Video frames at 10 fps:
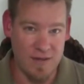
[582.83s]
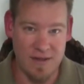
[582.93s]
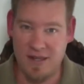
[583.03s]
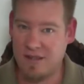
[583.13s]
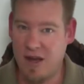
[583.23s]
The
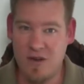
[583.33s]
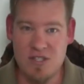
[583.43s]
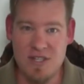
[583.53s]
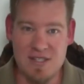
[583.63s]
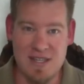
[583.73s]

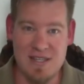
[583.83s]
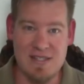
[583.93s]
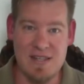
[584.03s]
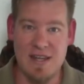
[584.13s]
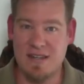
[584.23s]
technology
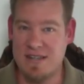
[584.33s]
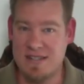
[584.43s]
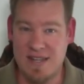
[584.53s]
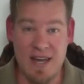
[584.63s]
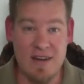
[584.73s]
exists, the
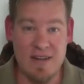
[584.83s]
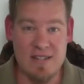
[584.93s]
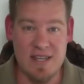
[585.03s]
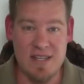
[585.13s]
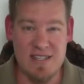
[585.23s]
desire
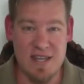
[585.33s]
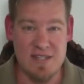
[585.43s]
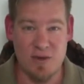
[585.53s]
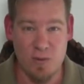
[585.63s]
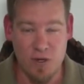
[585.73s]
exists, and
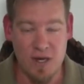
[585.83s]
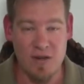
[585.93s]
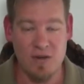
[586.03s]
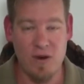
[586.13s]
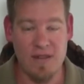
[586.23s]
so we're here
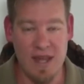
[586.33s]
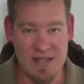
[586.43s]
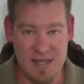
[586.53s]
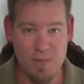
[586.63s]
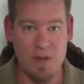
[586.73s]
to create
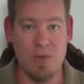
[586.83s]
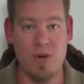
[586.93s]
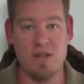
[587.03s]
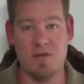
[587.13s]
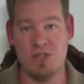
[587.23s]
that tipping
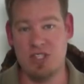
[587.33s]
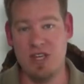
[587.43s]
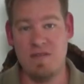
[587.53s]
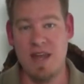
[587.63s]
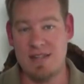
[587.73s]
point, to
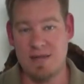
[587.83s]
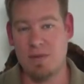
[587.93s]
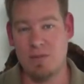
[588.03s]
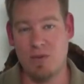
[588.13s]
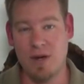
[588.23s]
achieve that
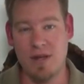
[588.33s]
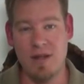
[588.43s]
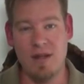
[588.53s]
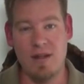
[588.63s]
tipping point,